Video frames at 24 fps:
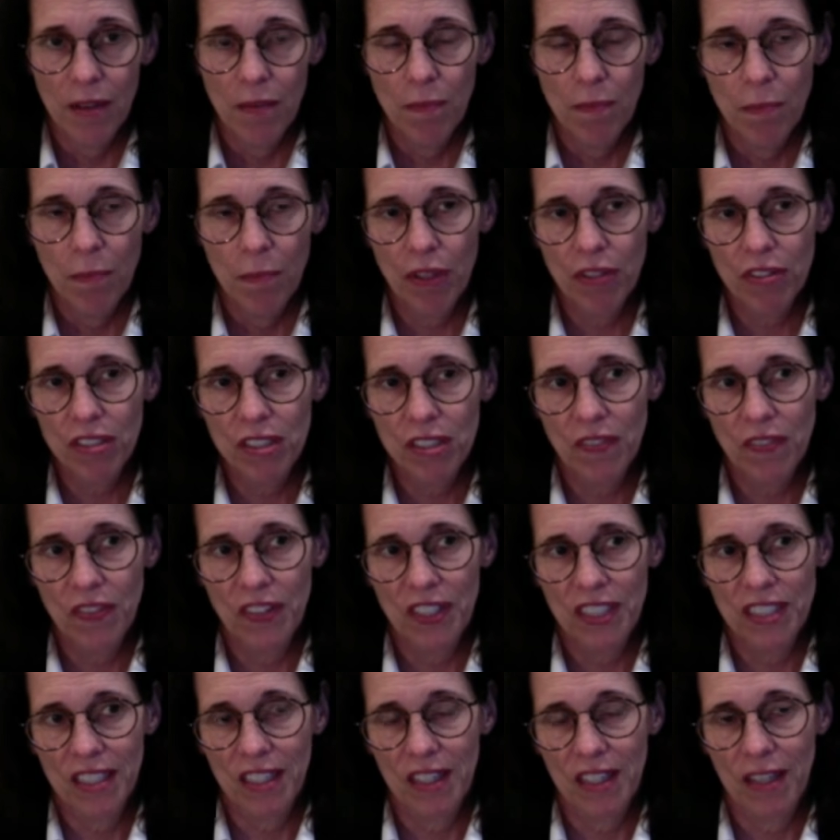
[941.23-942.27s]
Most of the
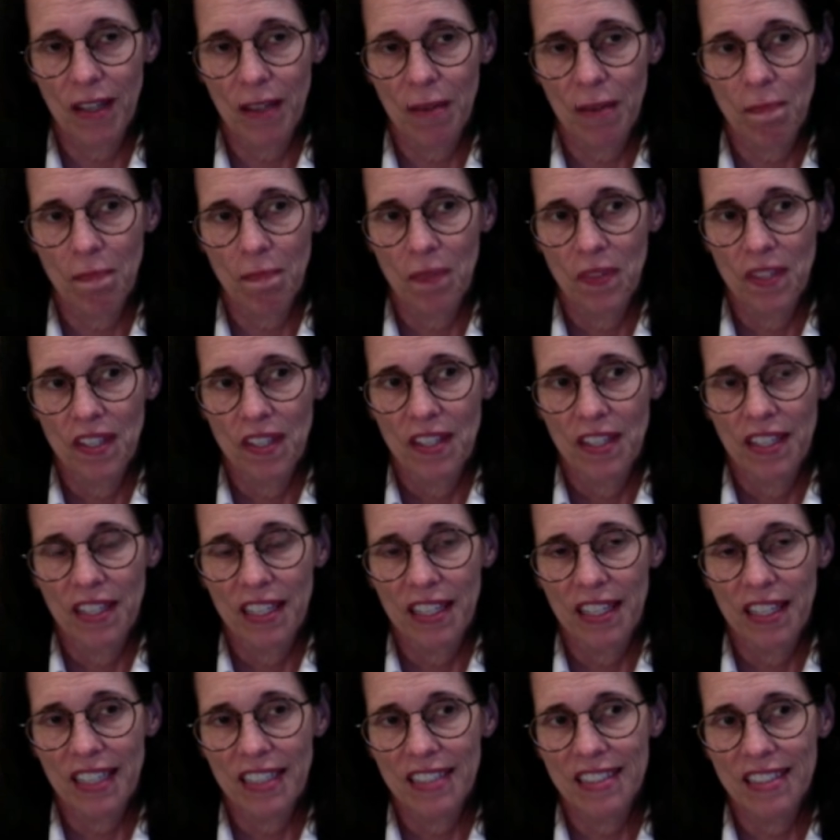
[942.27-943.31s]
time,
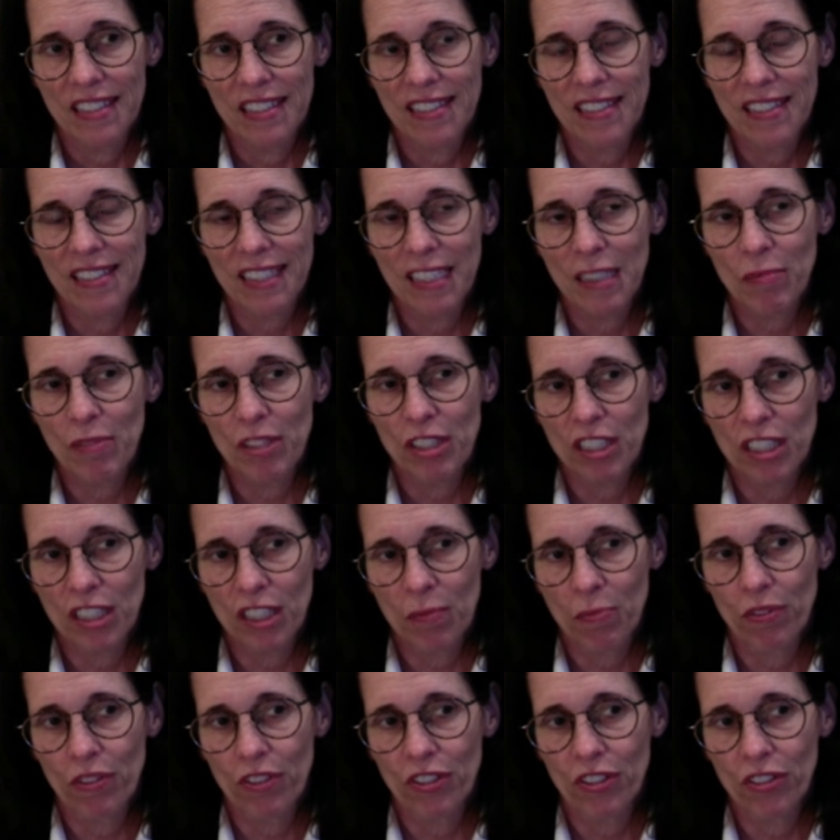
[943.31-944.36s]
it seems to the
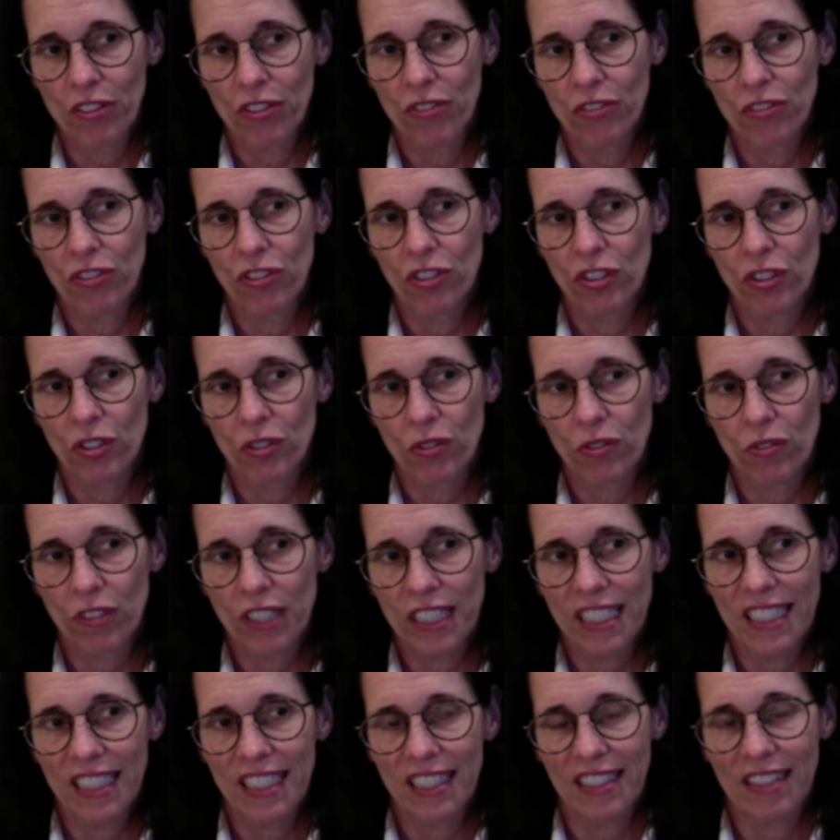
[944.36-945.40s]
person who's
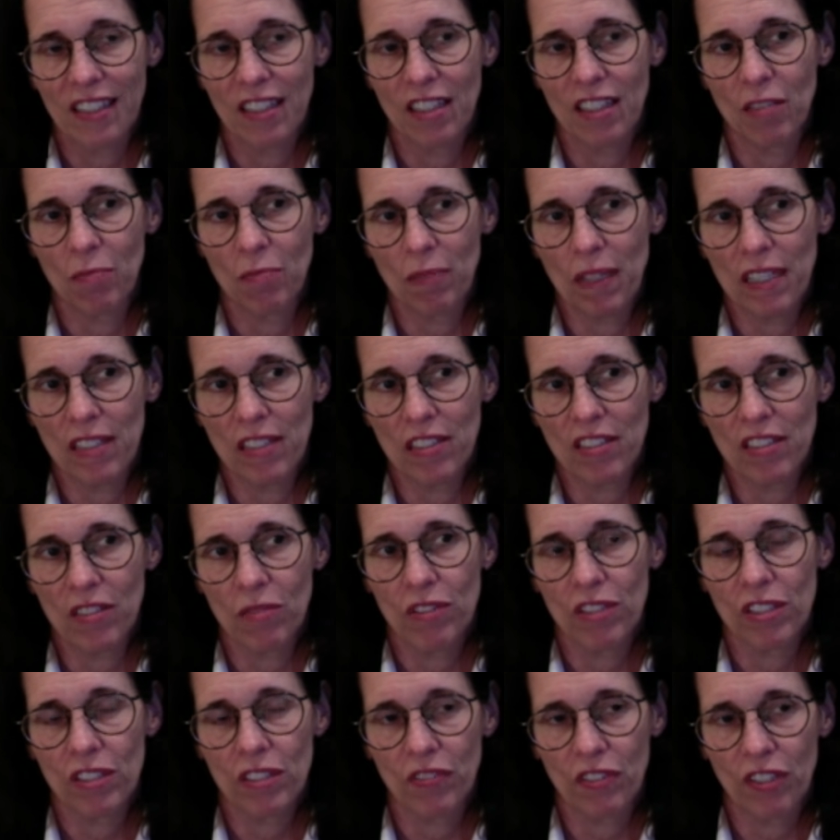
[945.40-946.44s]
treating the patient with
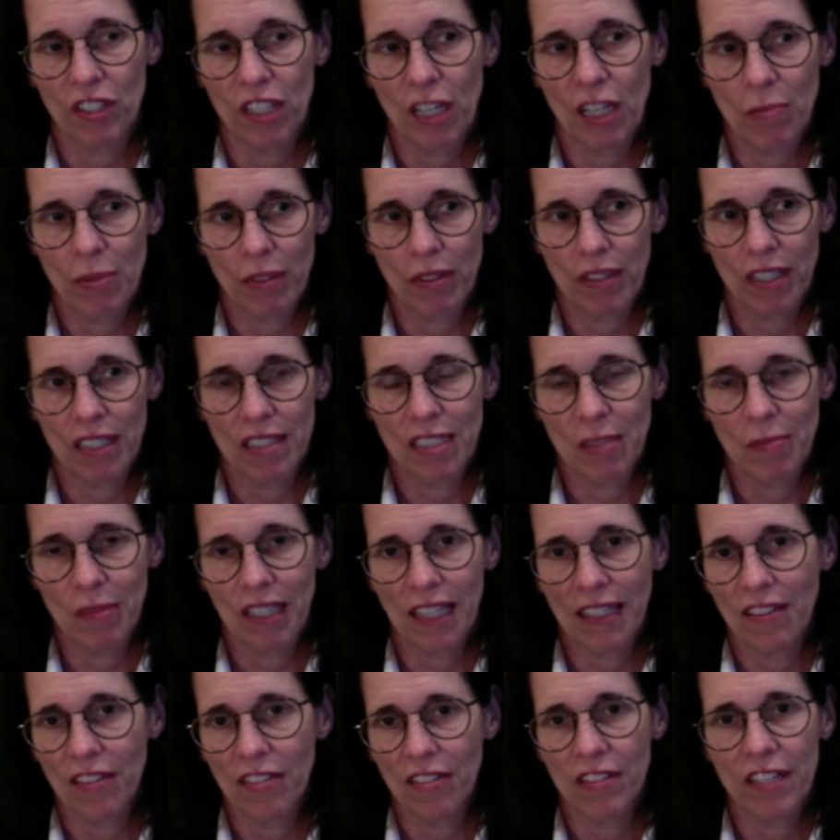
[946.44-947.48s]
severe hypoglycemia
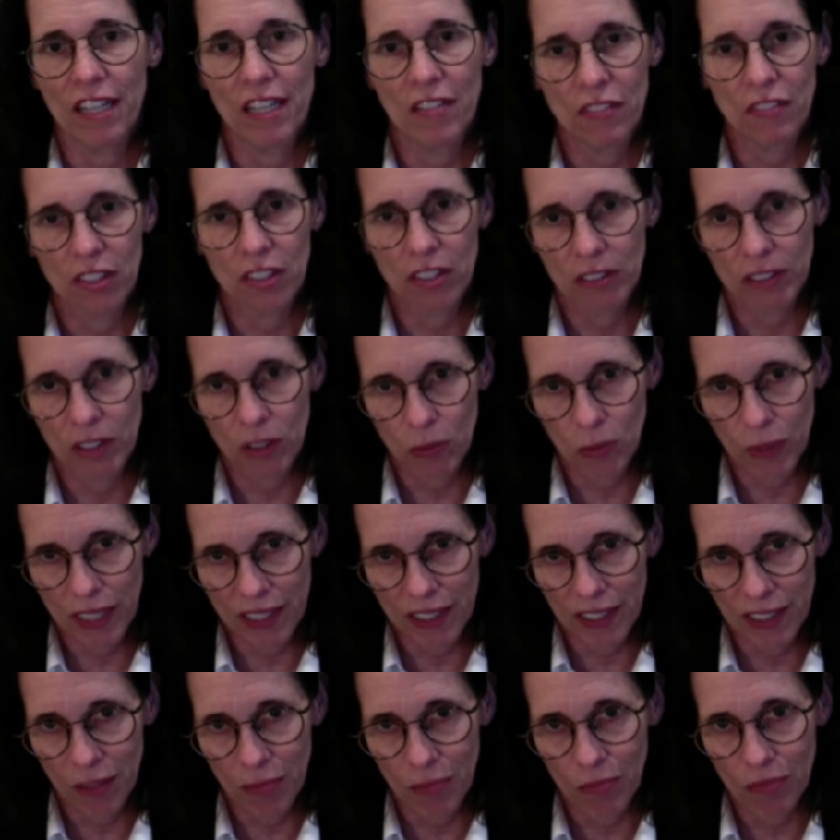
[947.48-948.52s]
like they're never going to wake
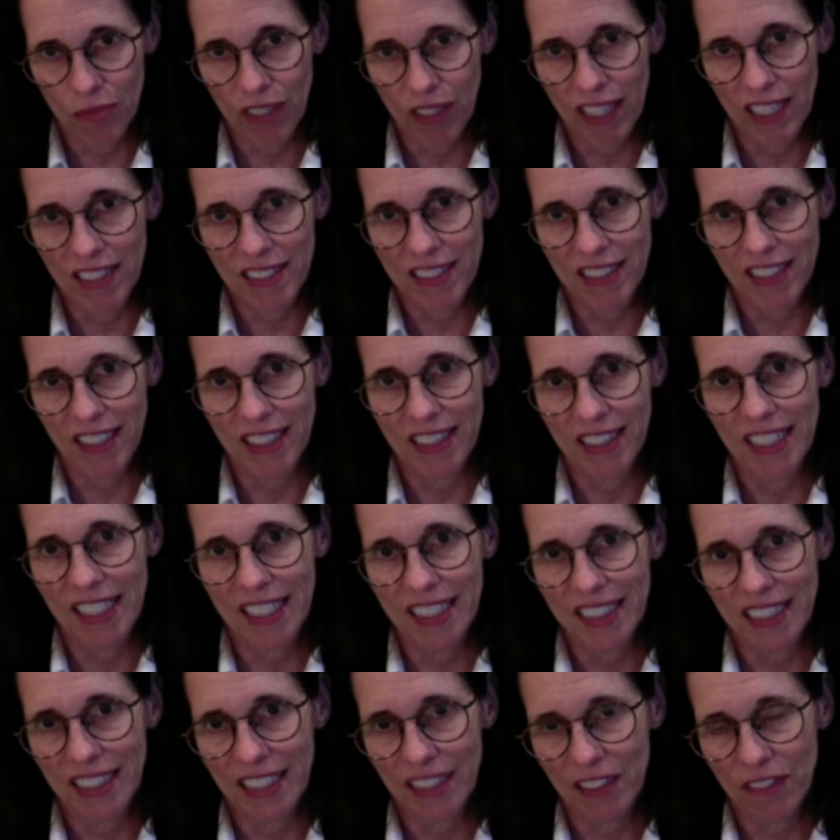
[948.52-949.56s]
up, right? It's going to take
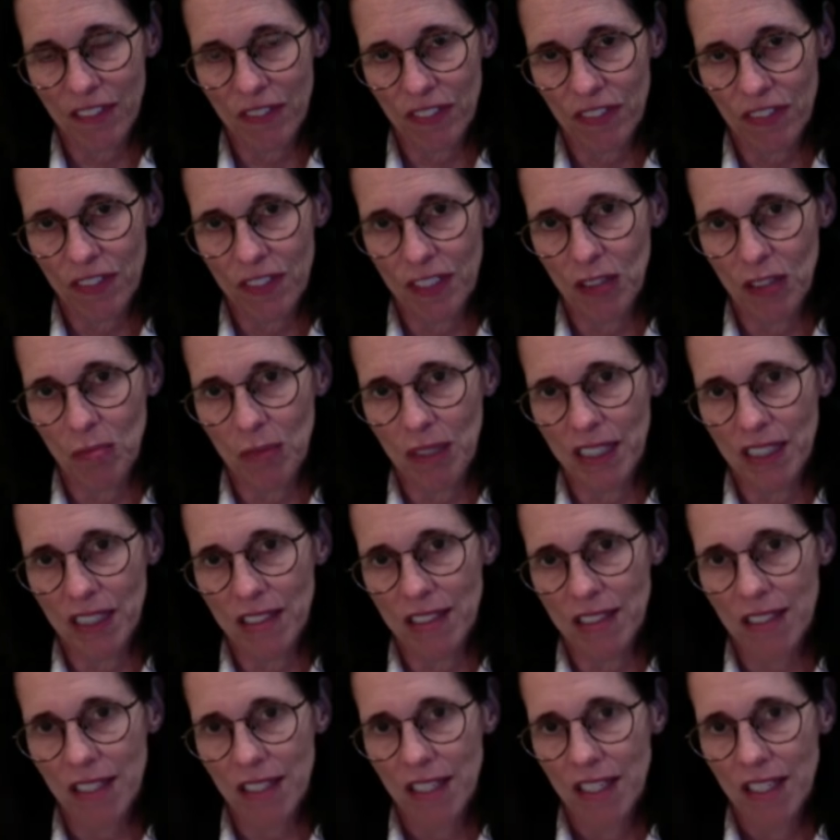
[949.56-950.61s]
10 to 15
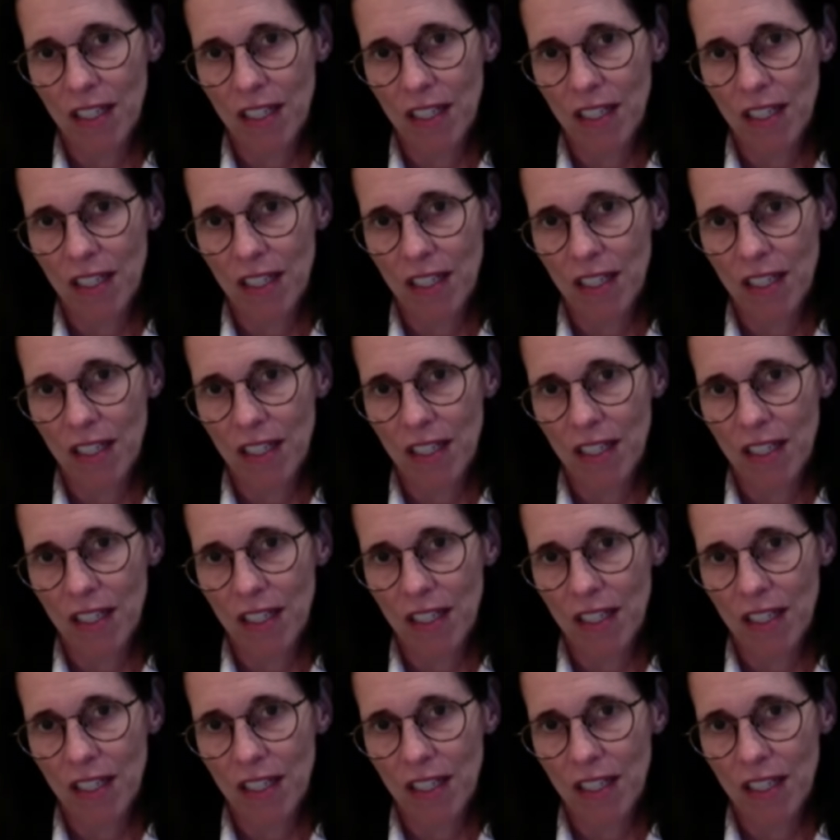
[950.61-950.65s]
minutes.